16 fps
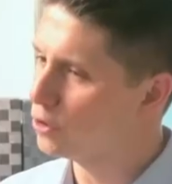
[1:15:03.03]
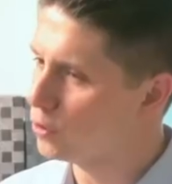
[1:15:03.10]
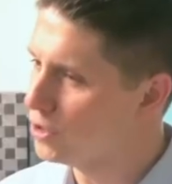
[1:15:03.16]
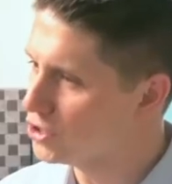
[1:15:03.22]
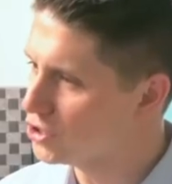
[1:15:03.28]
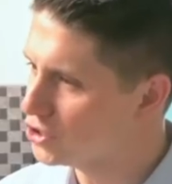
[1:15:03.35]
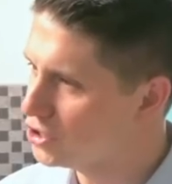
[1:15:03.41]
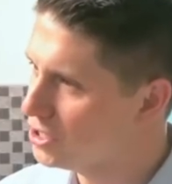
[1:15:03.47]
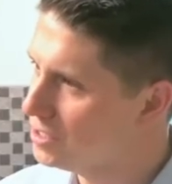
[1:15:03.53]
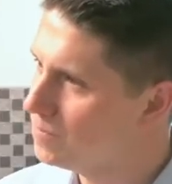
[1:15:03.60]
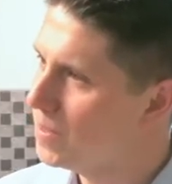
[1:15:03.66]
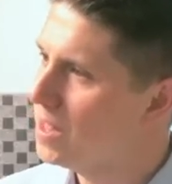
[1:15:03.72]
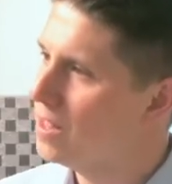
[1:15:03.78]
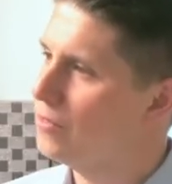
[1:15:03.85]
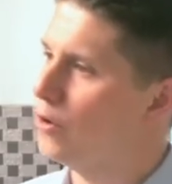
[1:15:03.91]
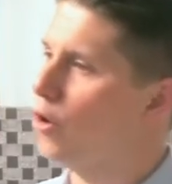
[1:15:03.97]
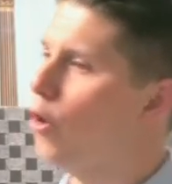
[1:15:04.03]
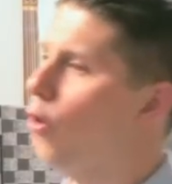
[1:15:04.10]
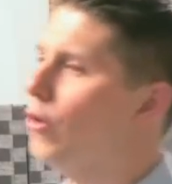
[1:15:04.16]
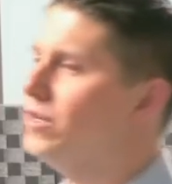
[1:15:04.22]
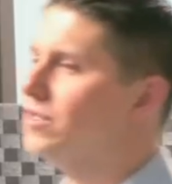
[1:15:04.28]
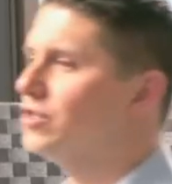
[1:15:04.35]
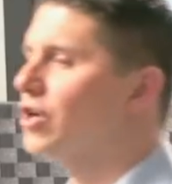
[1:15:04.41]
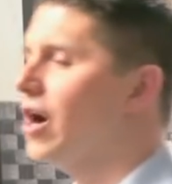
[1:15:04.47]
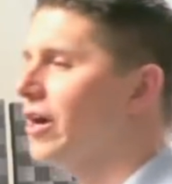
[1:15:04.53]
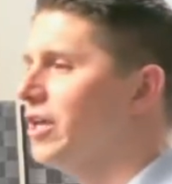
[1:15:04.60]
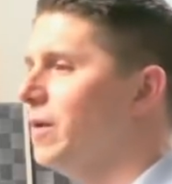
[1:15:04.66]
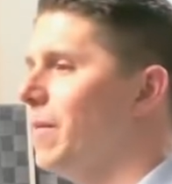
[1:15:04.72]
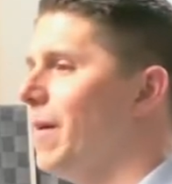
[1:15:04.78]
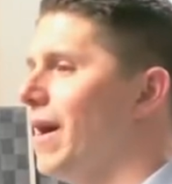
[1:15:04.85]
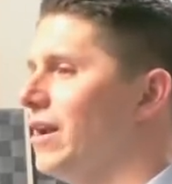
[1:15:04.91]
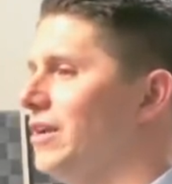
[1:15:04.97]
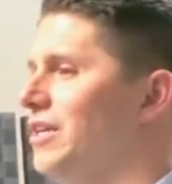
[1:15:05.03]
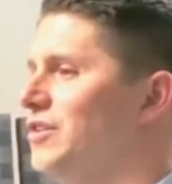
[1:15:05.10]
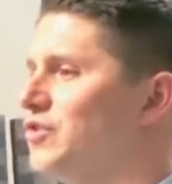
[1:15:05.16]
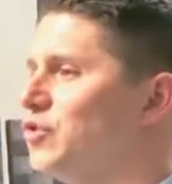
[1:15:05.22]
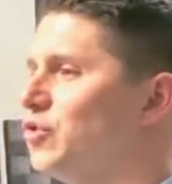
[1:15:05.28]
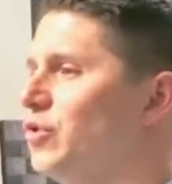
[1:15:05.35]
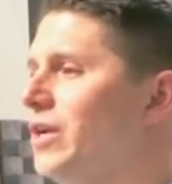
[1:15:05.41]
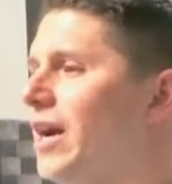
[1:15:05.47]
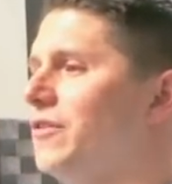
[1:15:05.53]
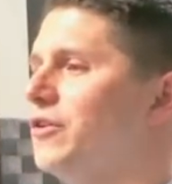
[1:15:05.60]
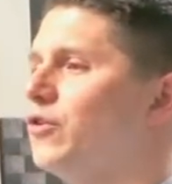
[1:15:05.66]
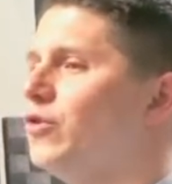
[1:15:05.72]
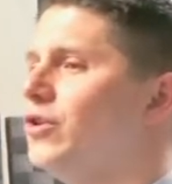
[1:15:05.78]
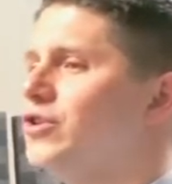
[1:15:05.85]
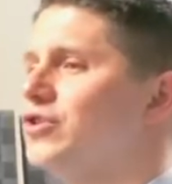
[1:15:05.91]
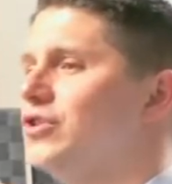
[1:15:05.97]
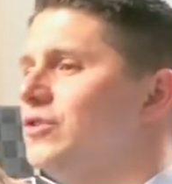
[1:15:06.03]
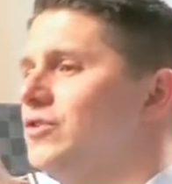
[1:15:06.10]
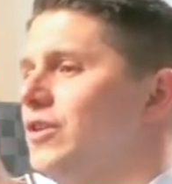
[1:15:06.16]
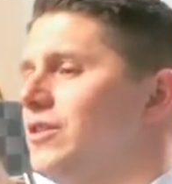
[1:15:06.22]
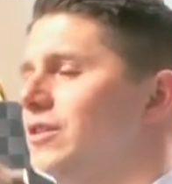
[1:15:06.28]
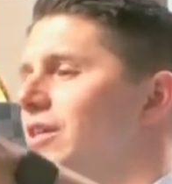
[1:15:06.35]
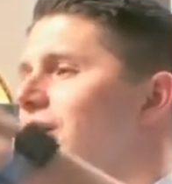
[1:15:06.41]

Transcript: Christian. They're always talking about in history how the Christians did